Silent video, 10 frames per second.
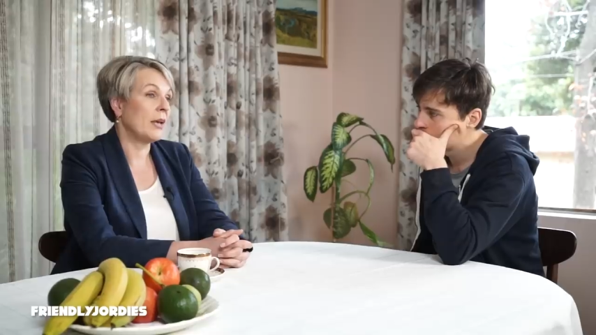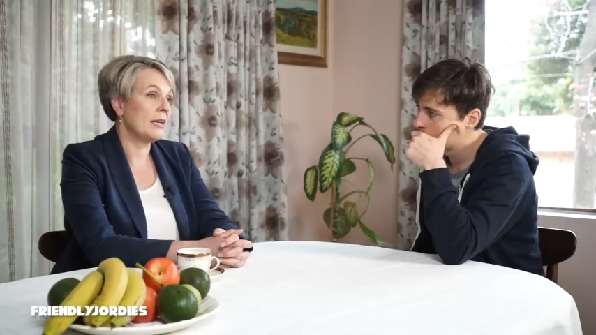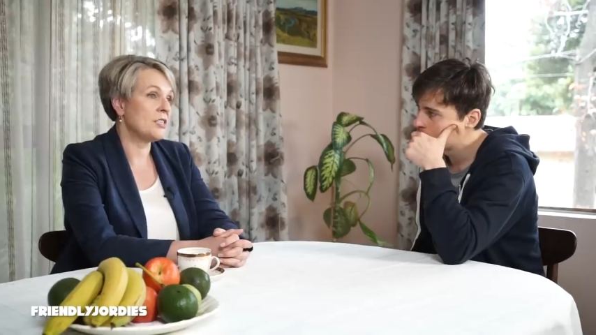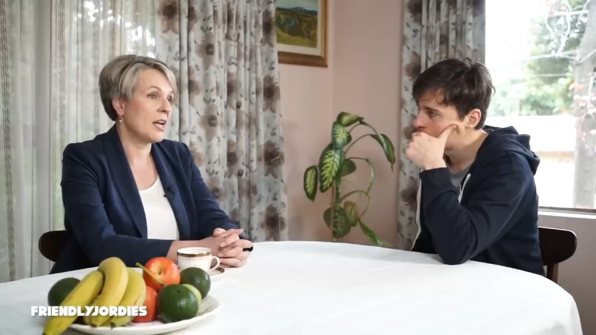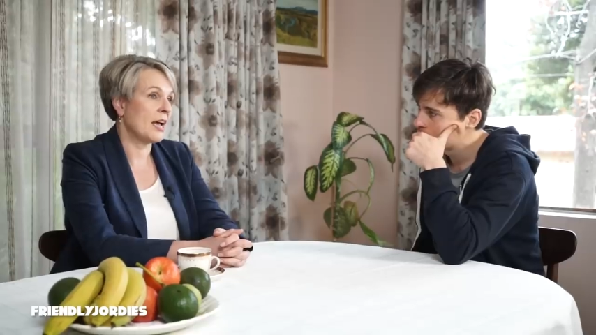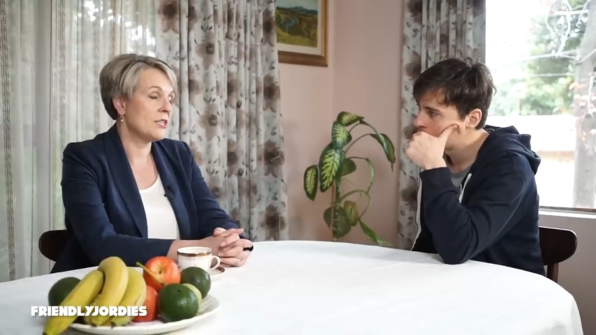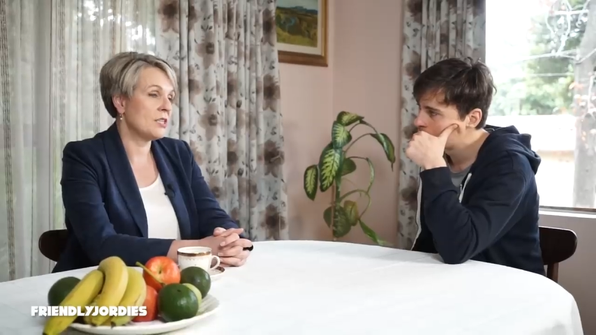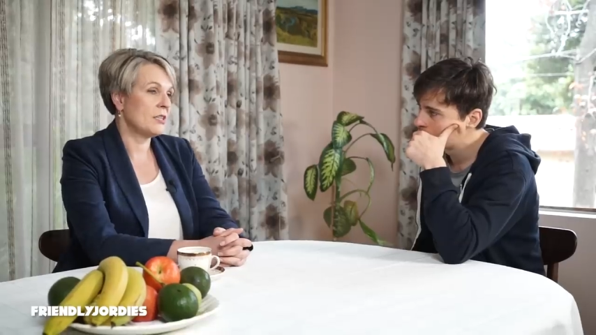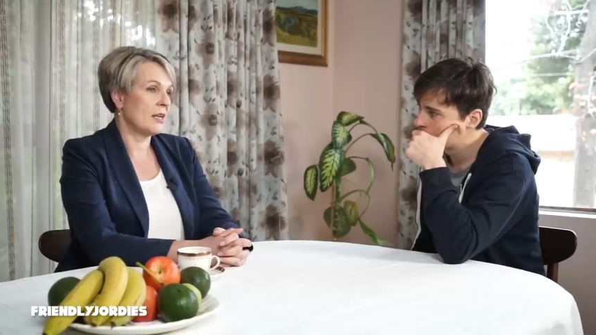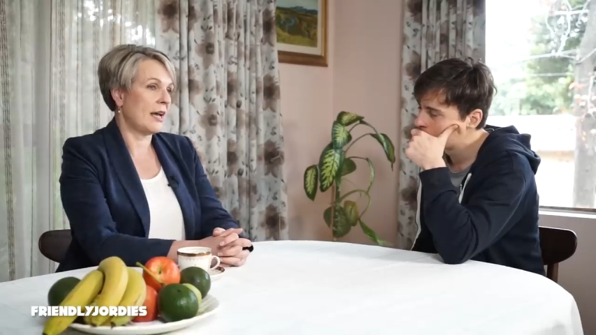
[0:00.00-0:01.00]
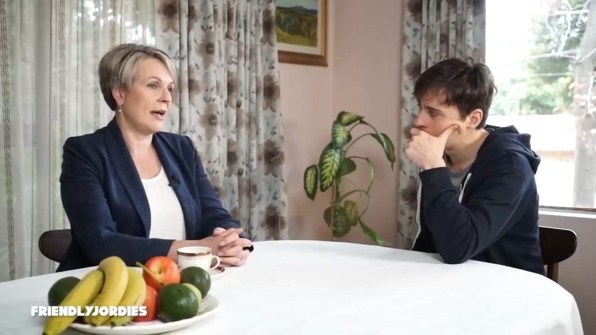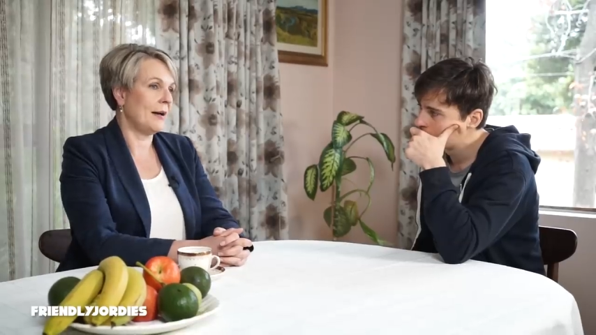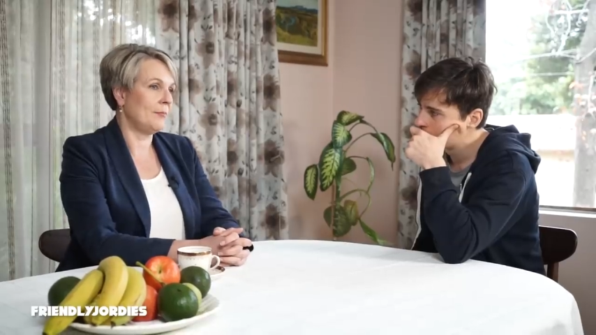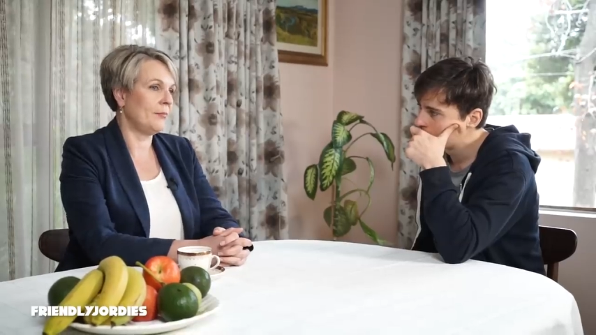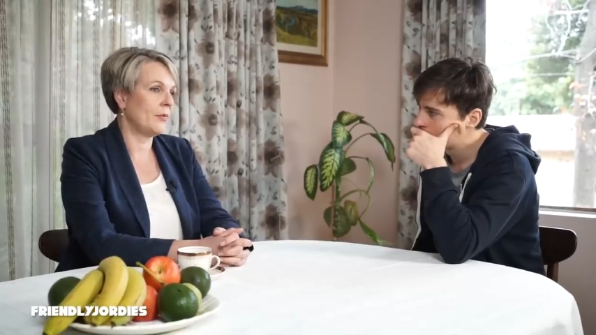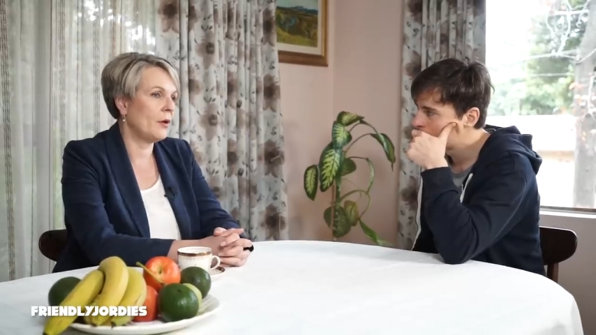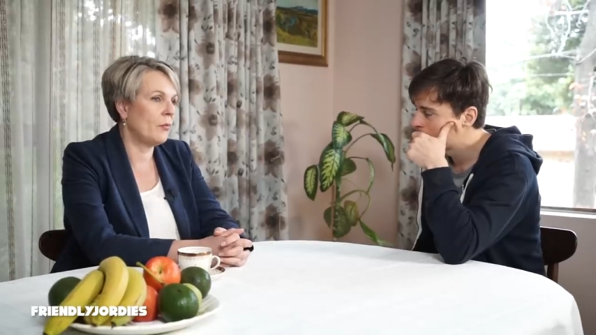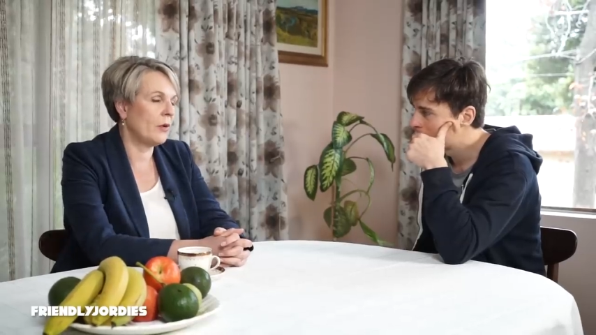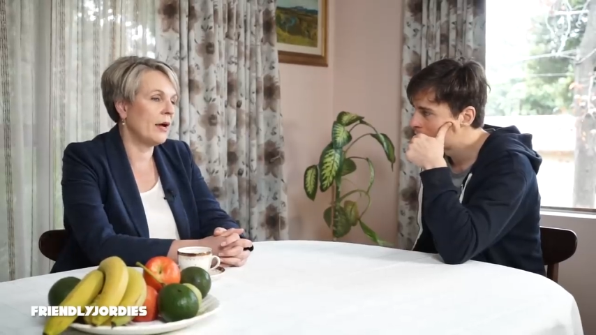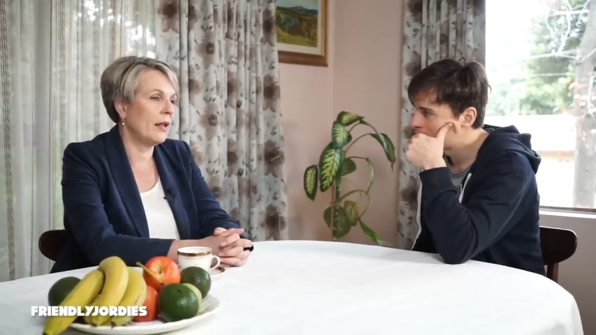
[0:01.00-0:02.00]
Speaker 1: in education? Um,
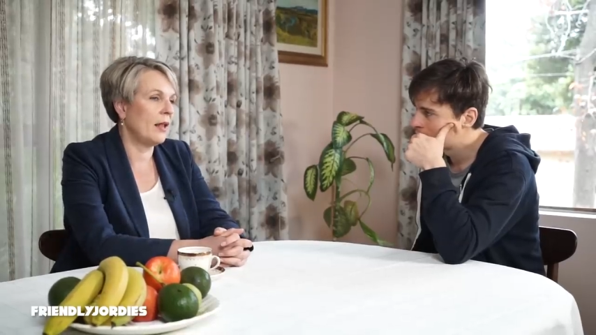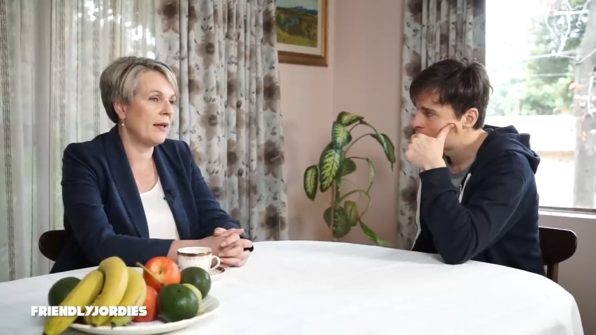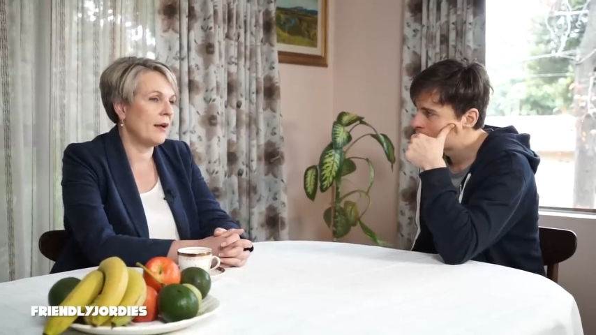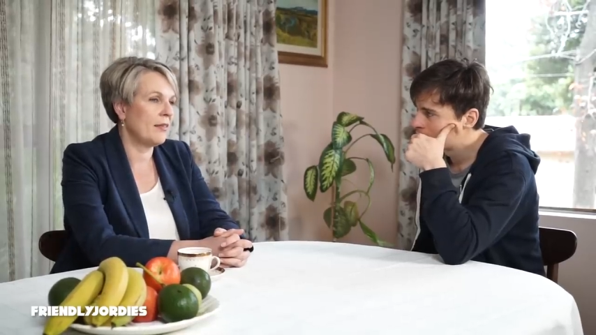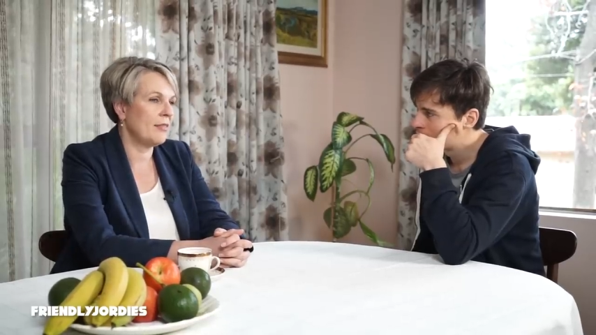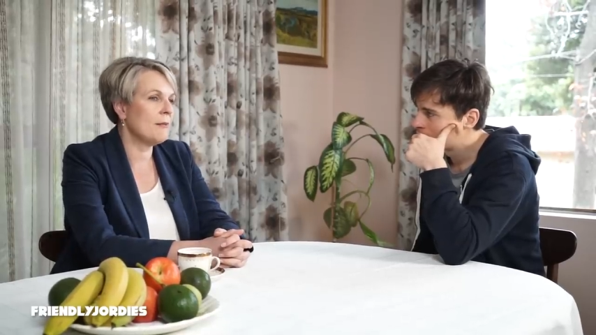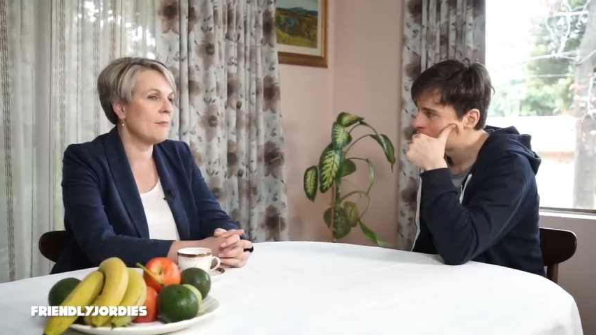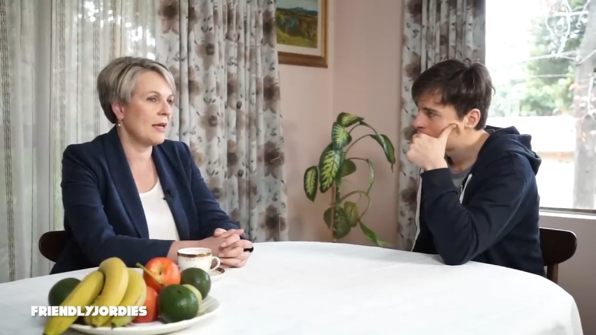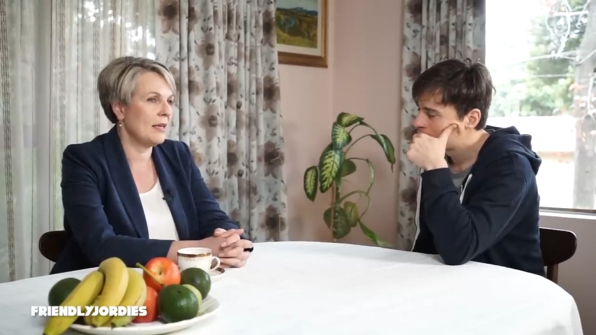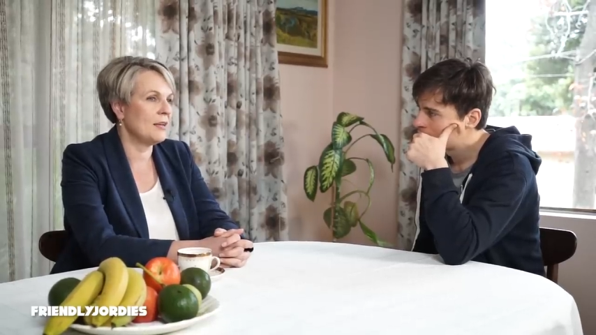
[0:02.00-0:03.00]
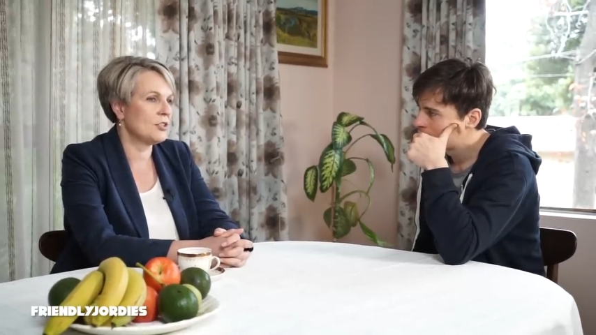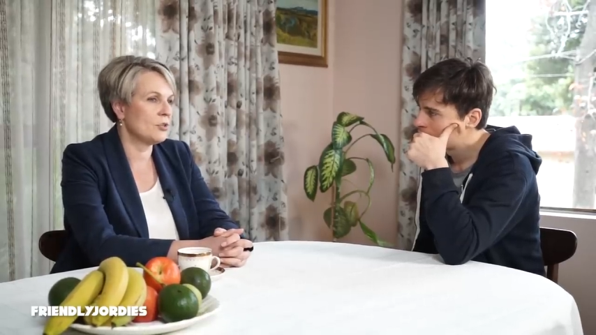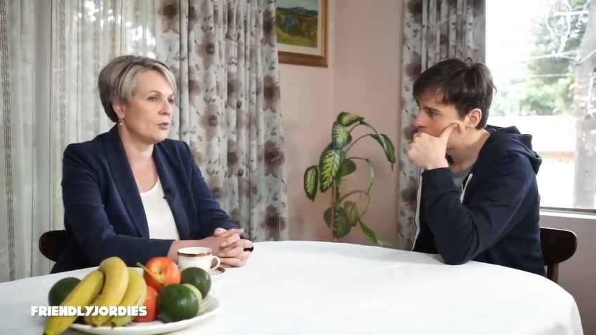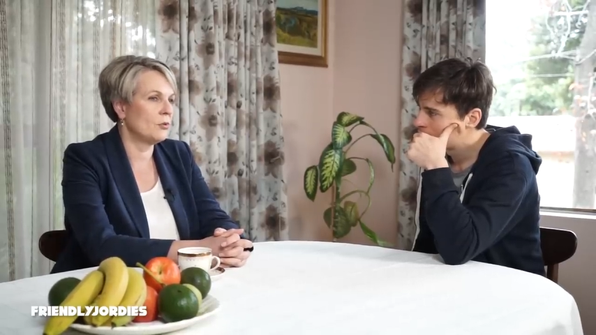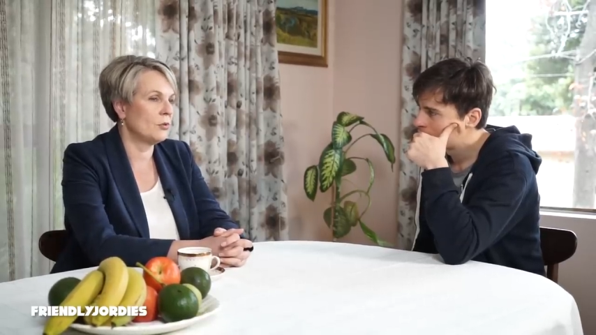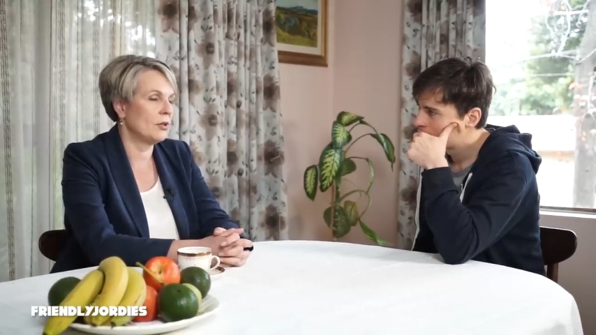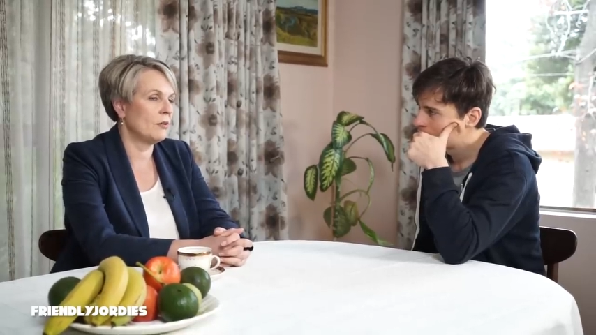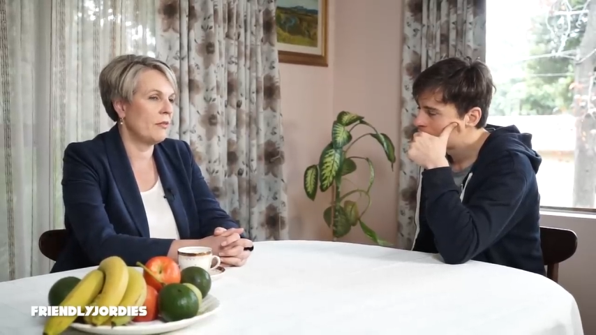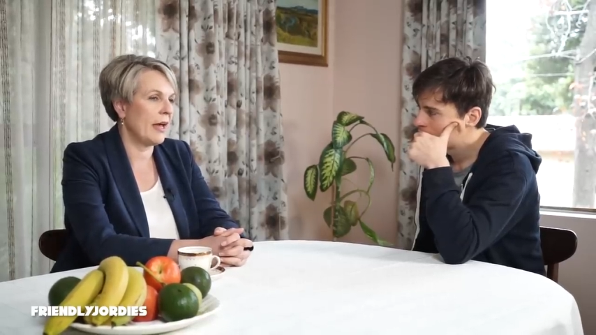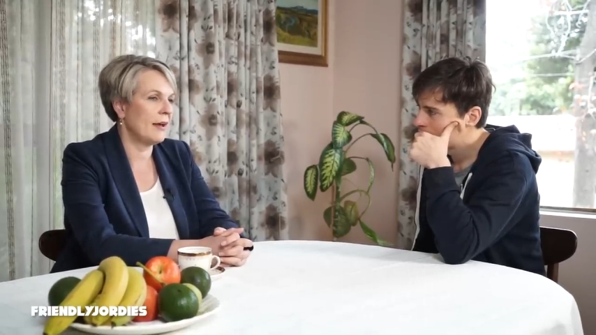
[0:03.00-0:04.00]
well, I, I, think making sure
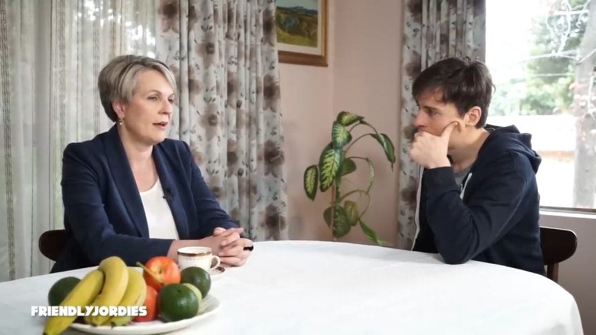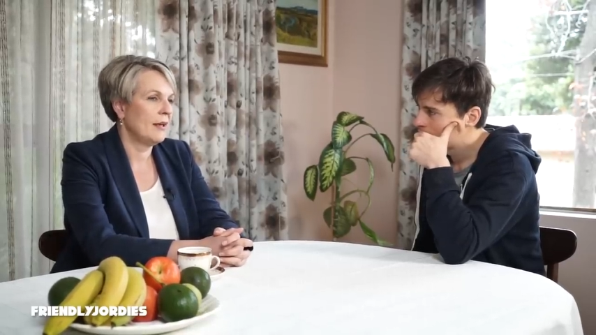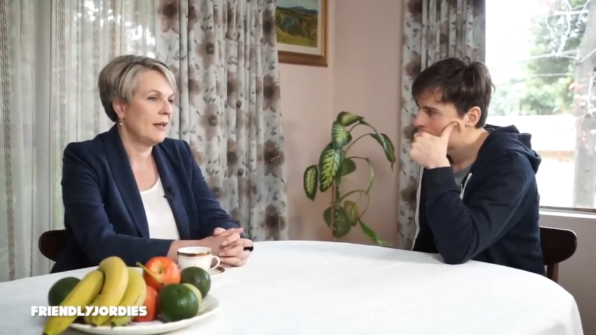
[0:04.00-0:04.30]
that